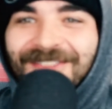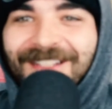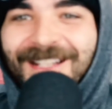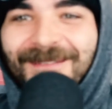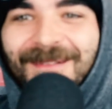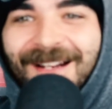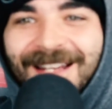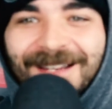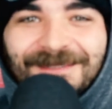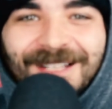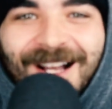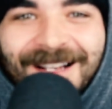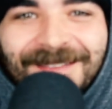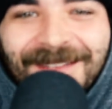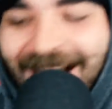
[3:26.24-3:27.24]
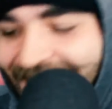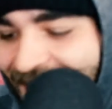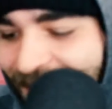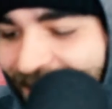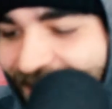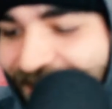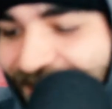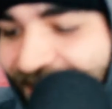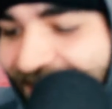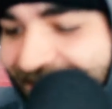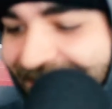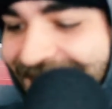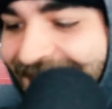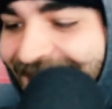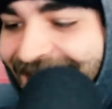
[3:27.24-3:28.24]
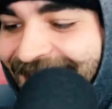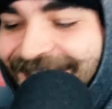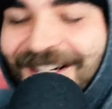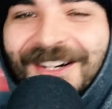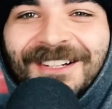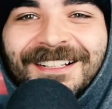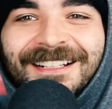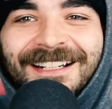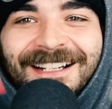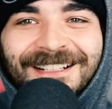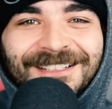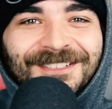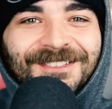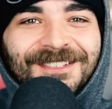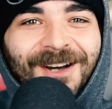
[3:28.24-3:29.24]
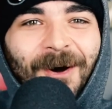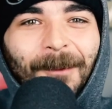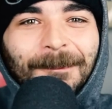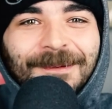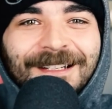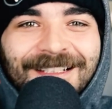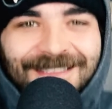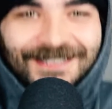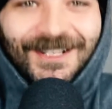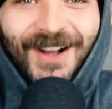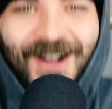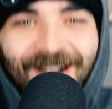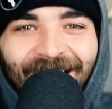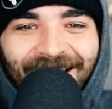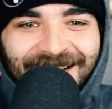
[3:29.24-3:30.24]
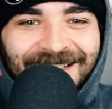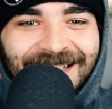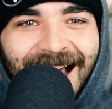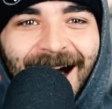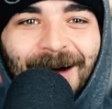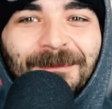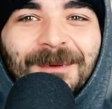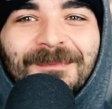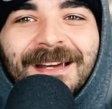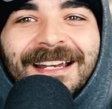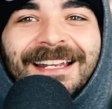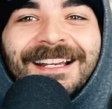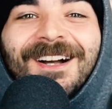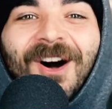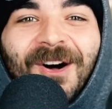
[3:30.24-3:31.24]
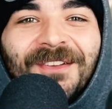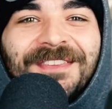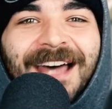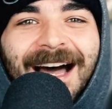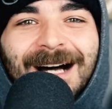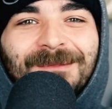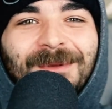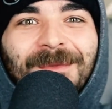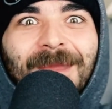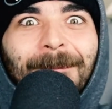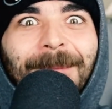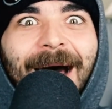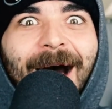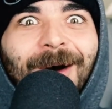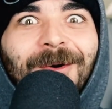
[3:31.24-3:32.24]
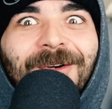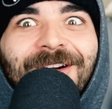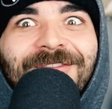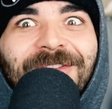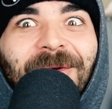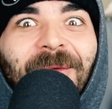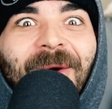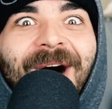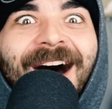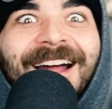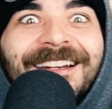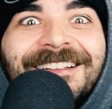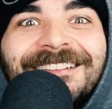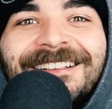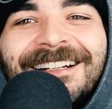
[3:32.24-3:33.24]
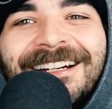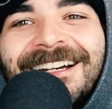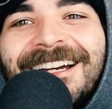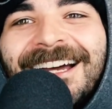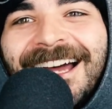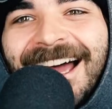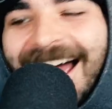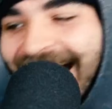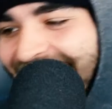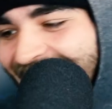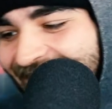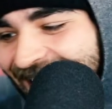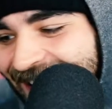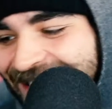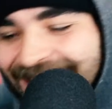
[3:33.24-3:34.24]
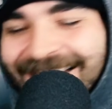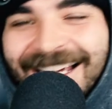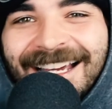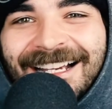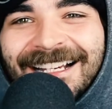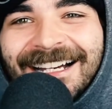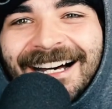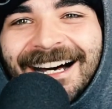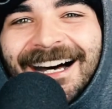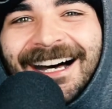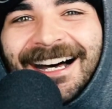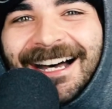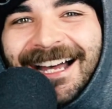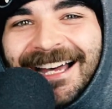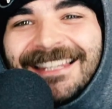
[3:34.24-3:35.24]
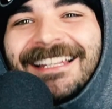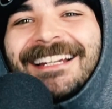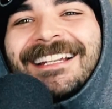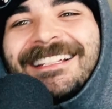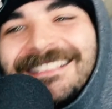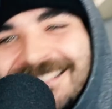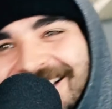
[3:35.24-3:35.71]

video about him talking about how to play funk, and then he turned it into the opening song on his album, and he called the album The Power of the One. And it's like, and then it's